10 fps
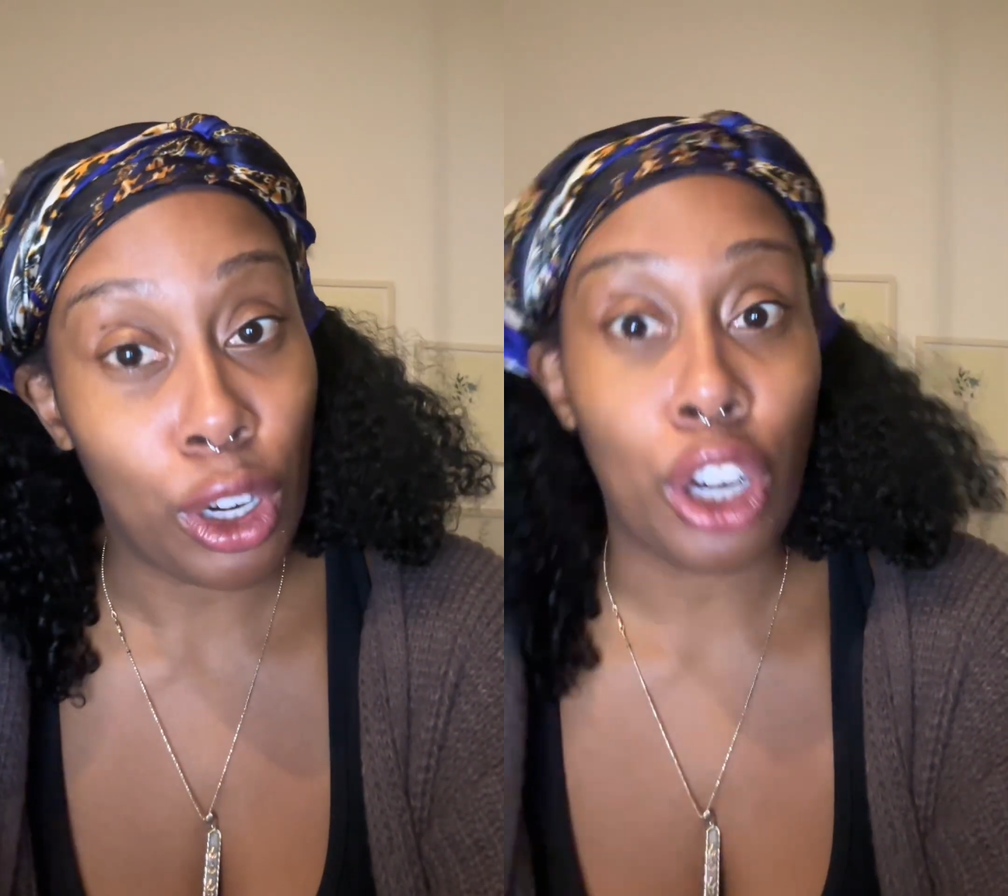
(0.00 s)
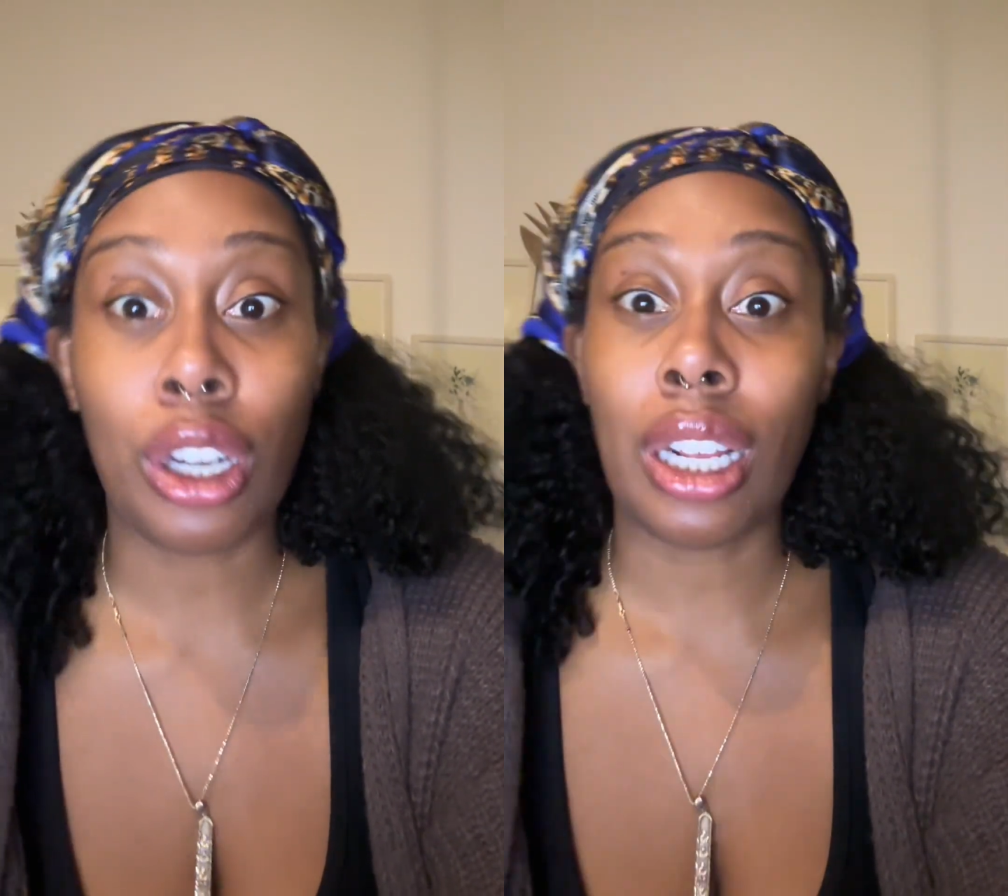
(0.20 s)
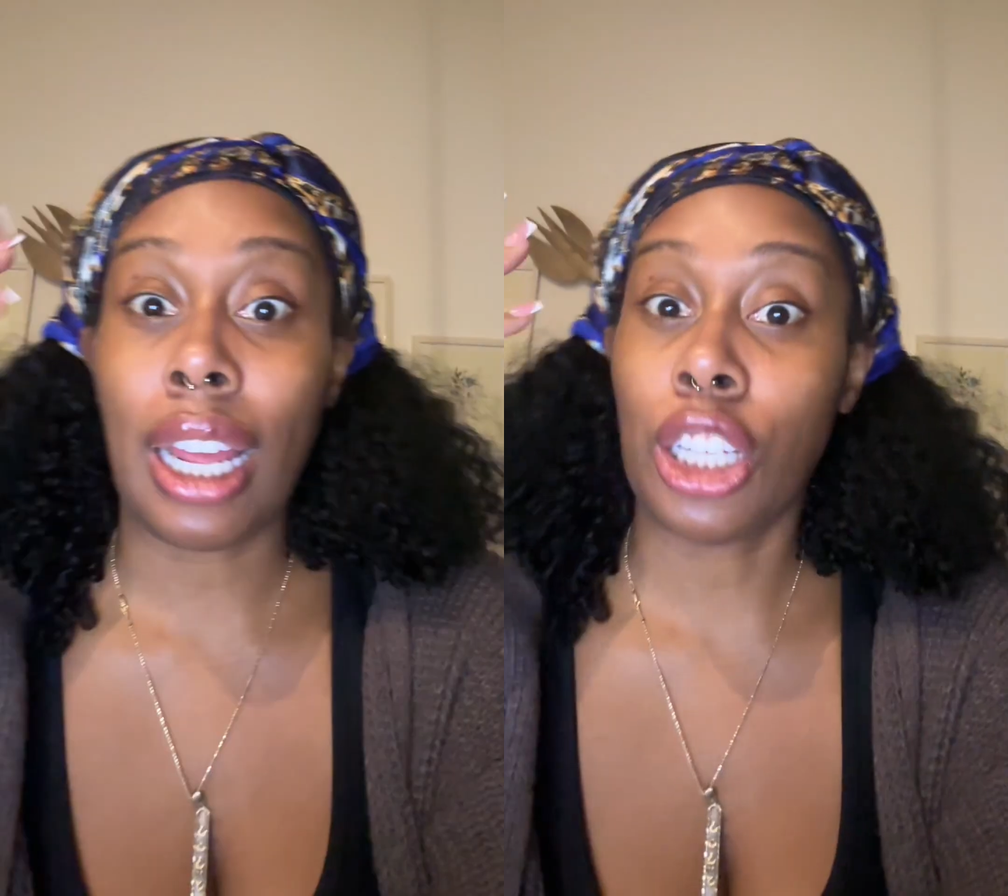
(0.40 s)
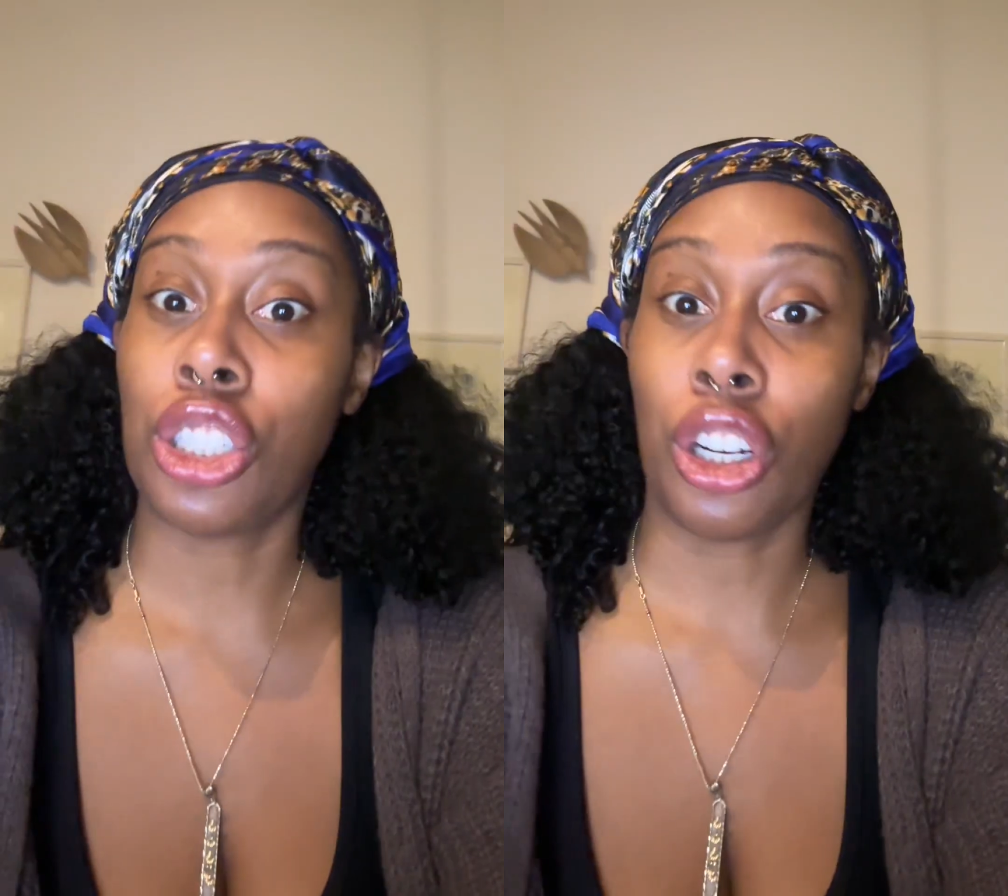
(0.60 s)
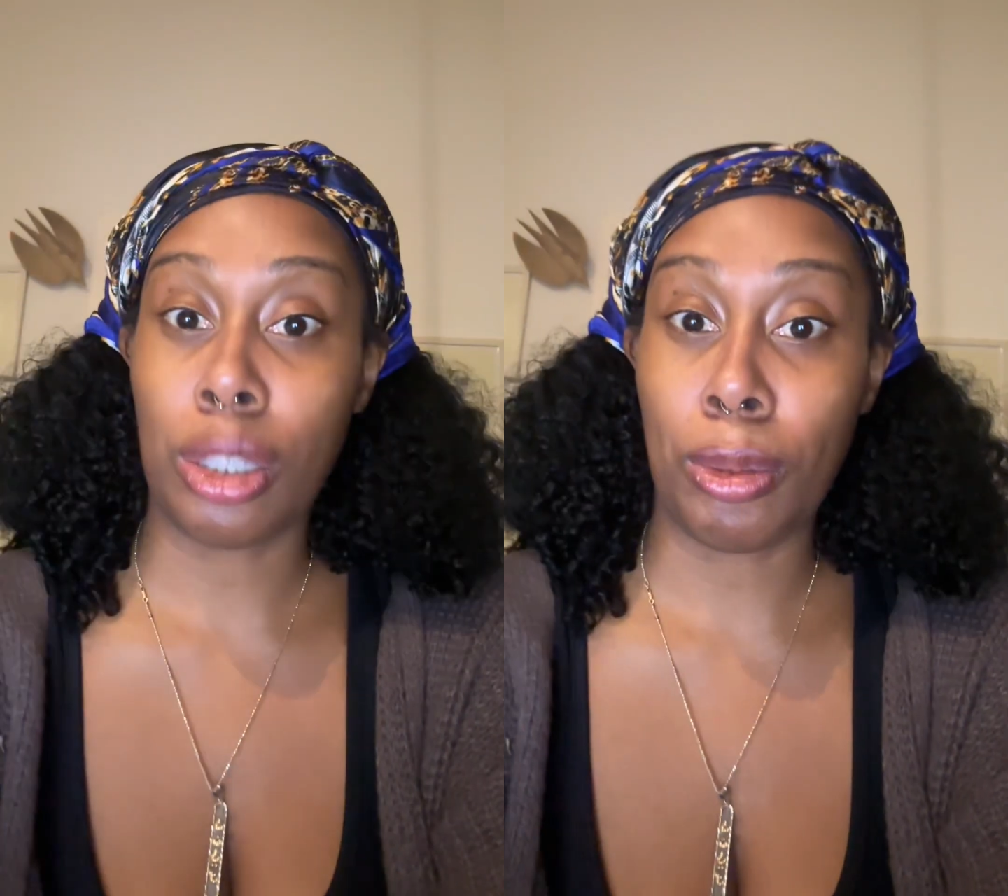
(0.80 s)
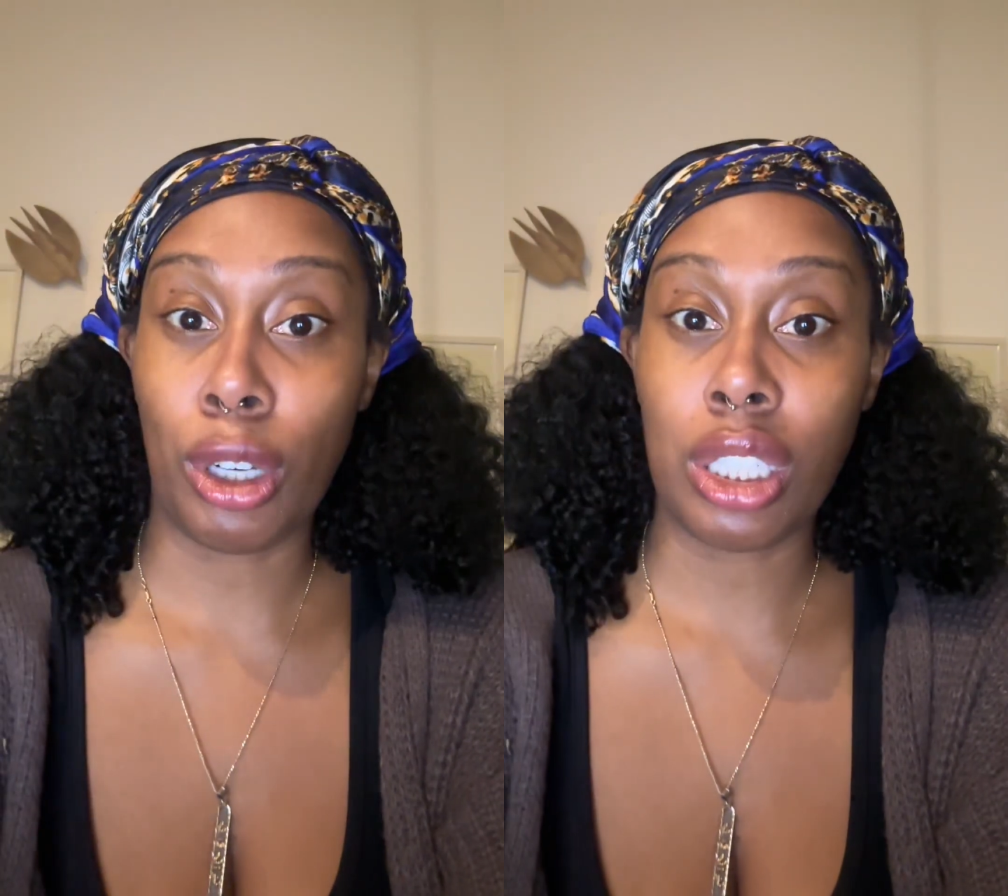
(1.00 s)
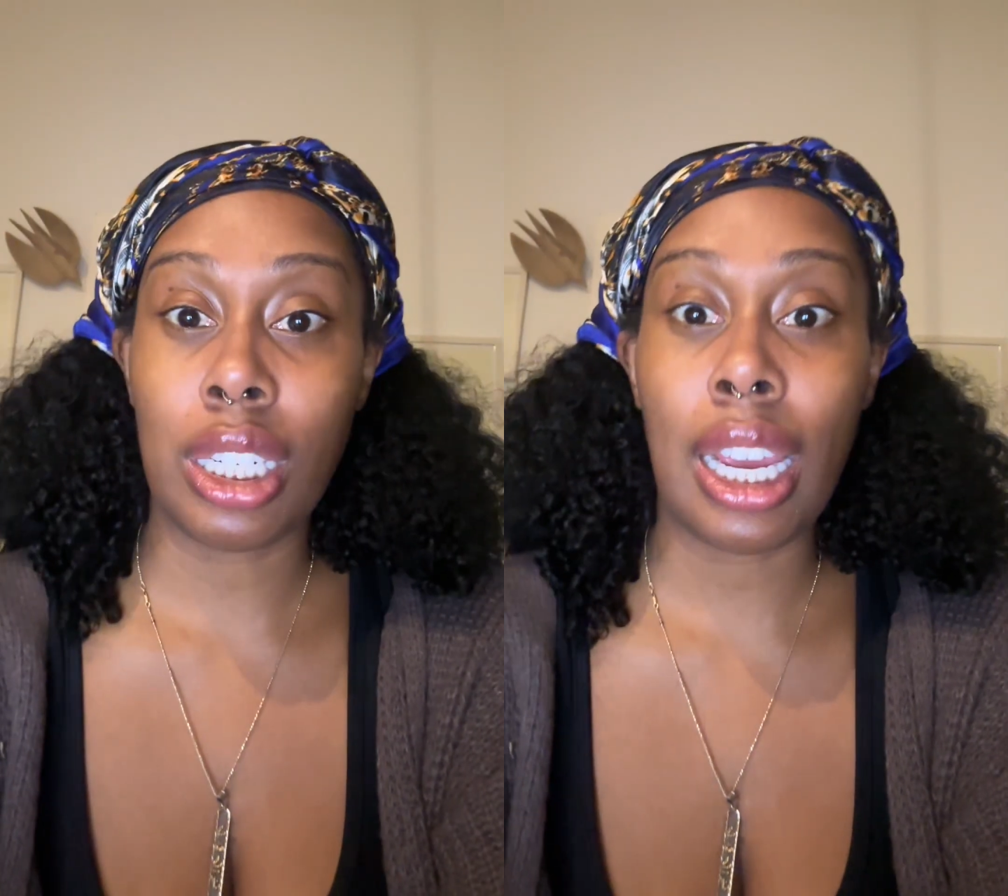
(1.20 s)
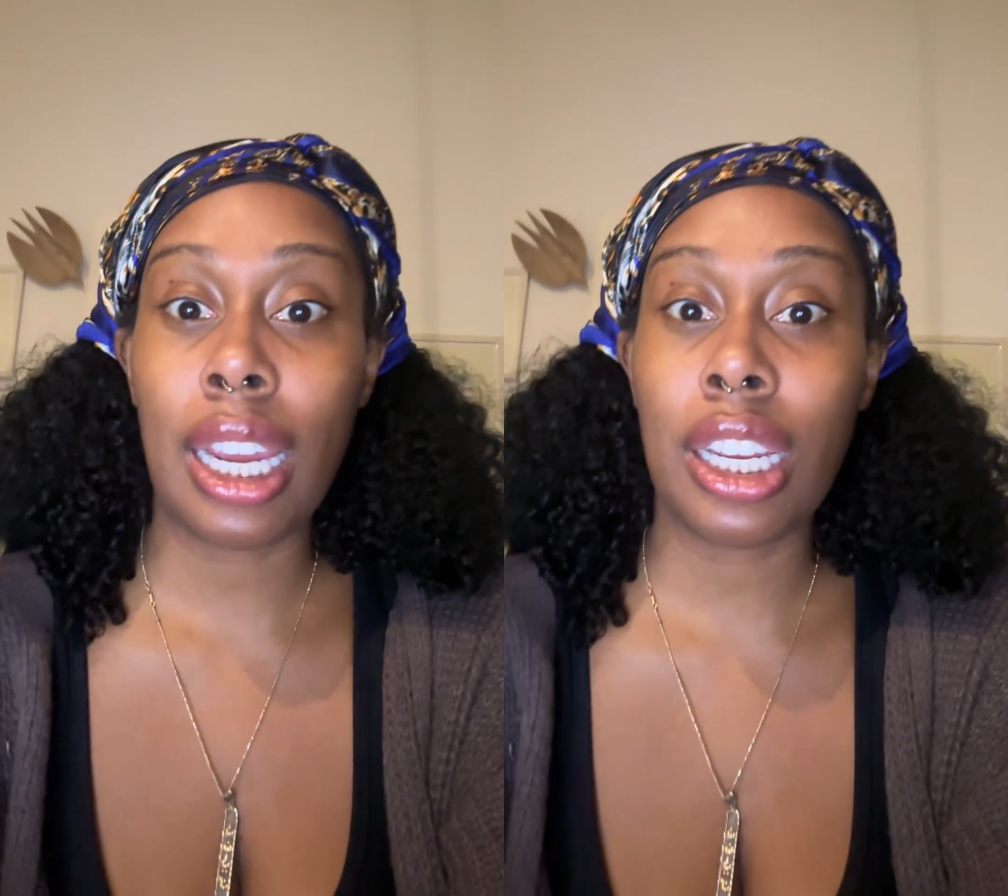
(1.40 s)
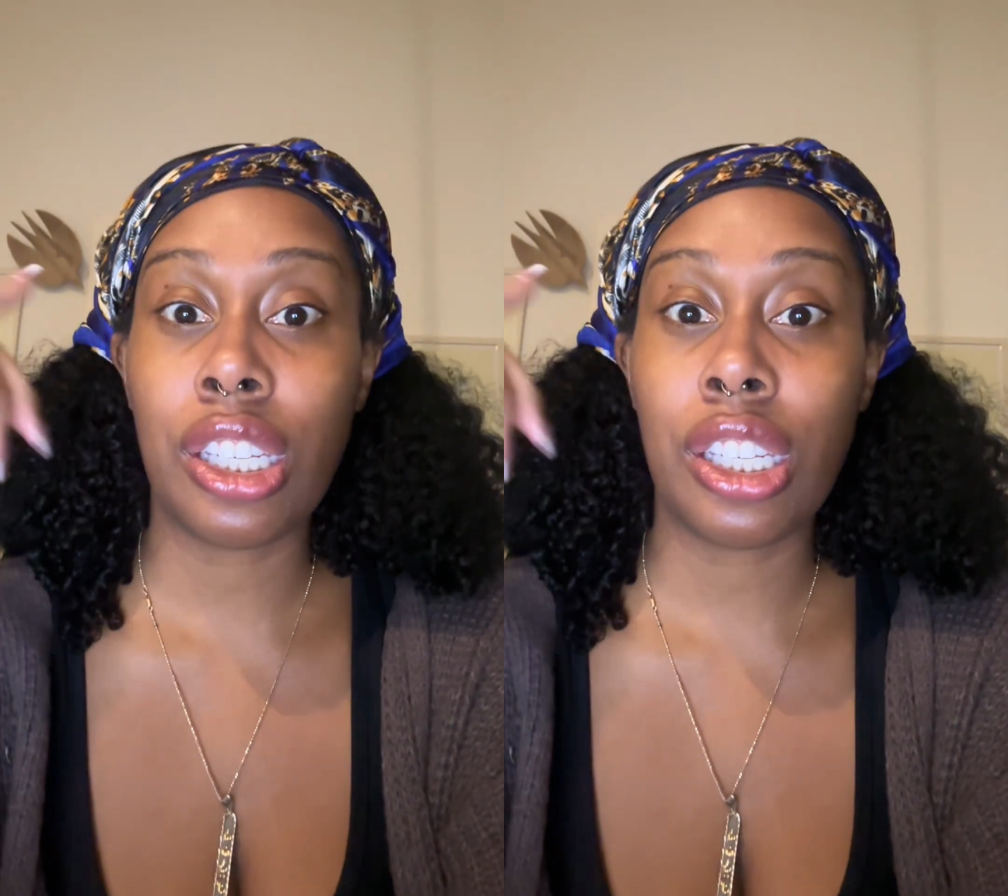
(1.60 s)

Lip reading: earning like church merchandise.